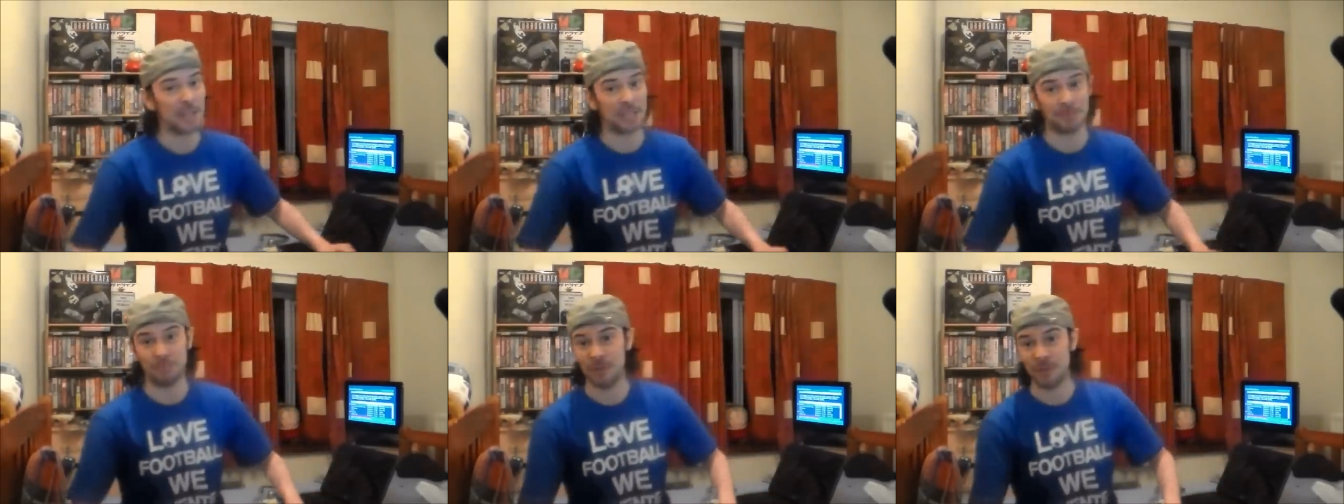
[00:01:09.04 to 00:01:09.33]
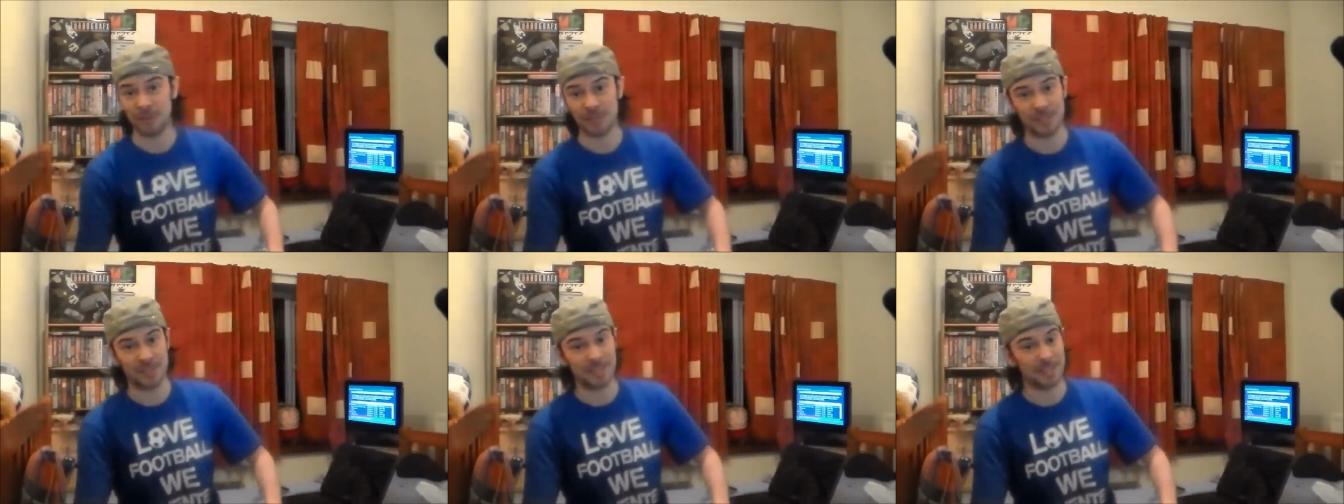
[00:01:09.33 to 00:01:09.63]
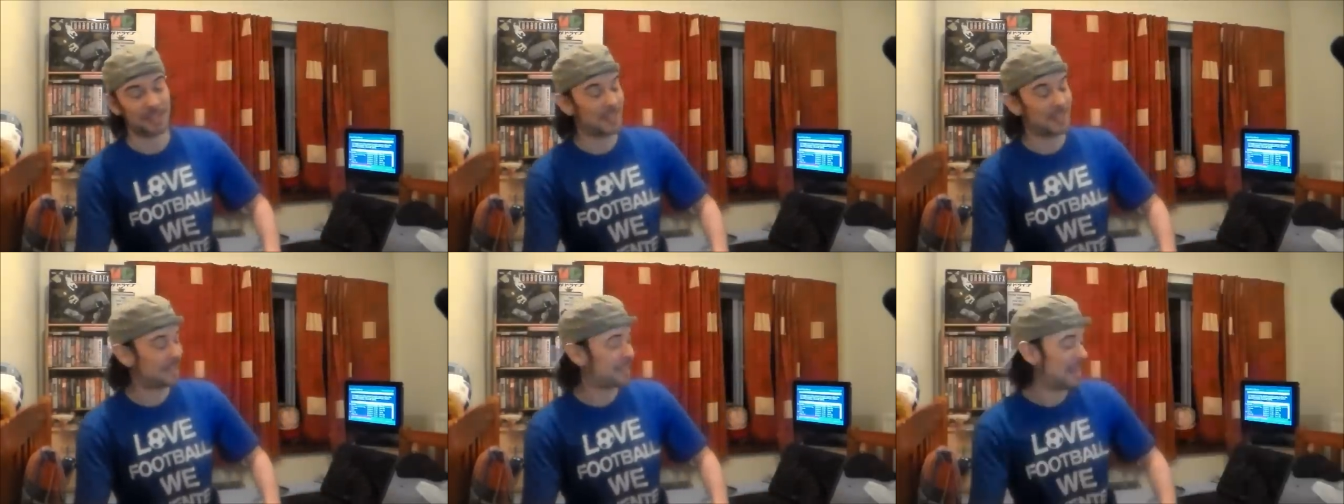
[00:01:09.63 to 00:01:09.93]
the
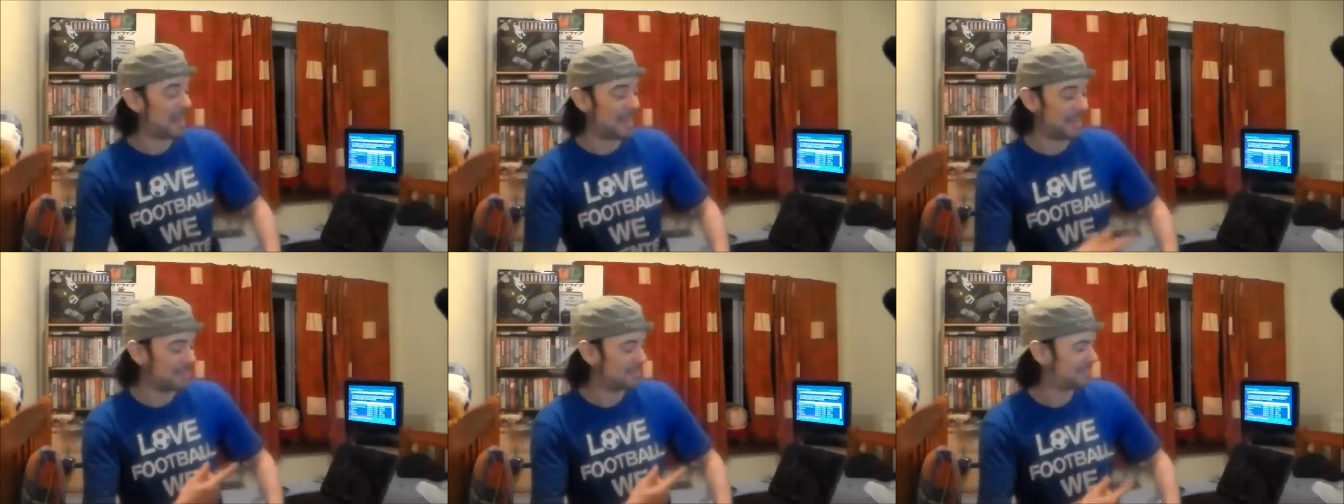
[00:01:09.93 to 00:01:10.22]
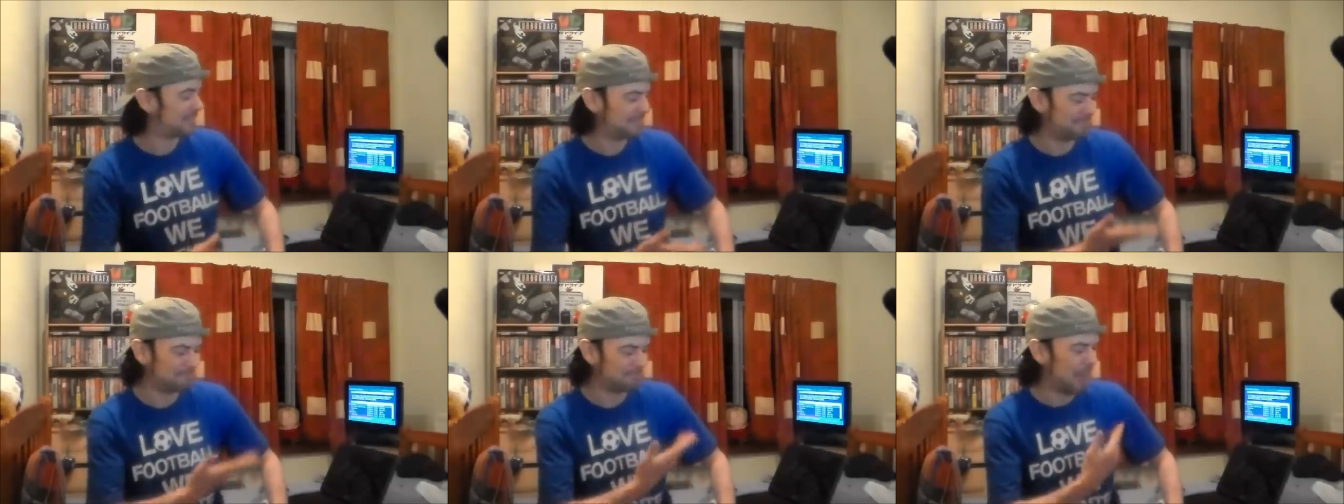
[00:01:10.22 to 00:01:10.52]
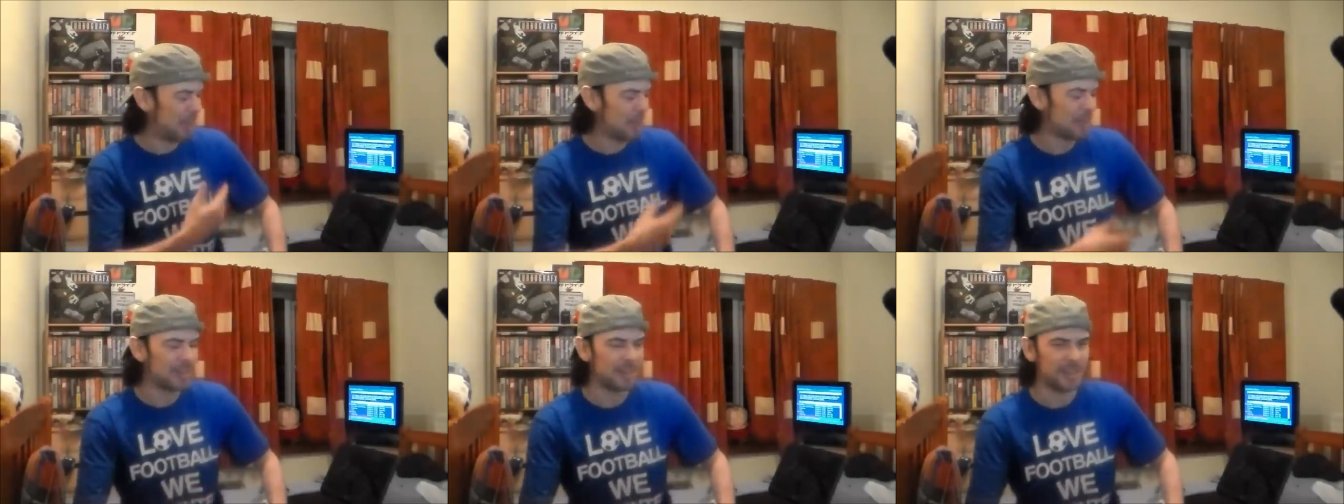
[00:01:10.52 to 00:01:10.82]
Xbox, that that
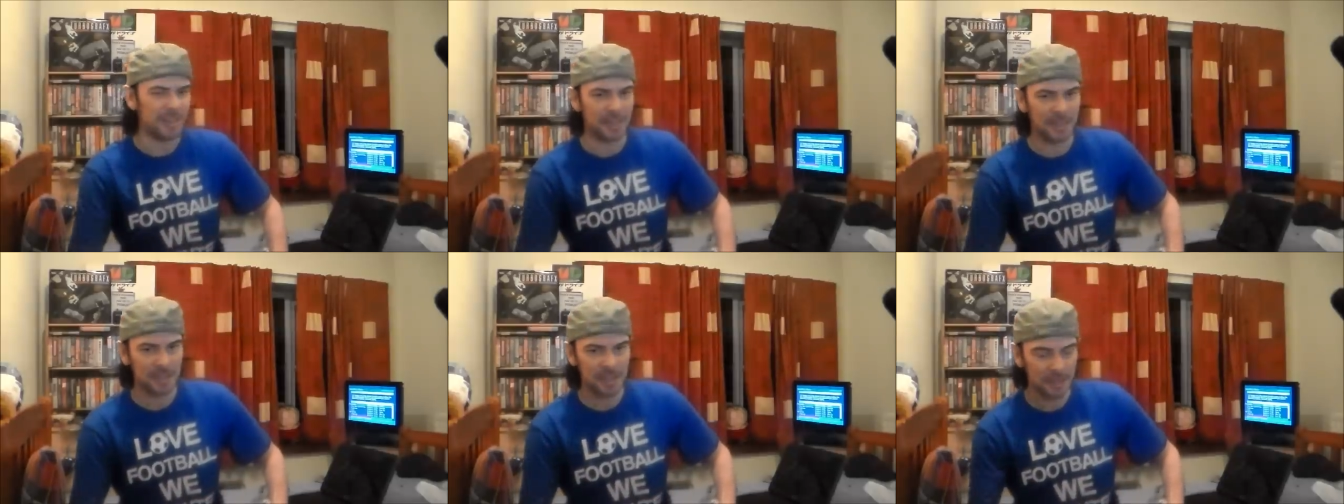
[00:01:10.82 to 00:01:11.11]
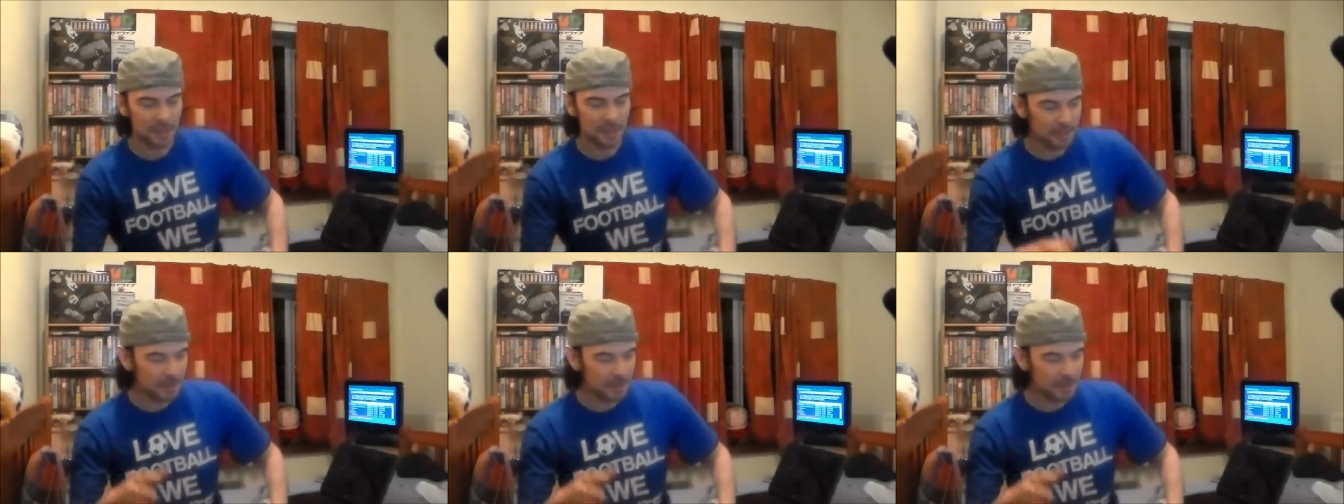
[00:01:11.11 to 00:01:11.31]
ugly.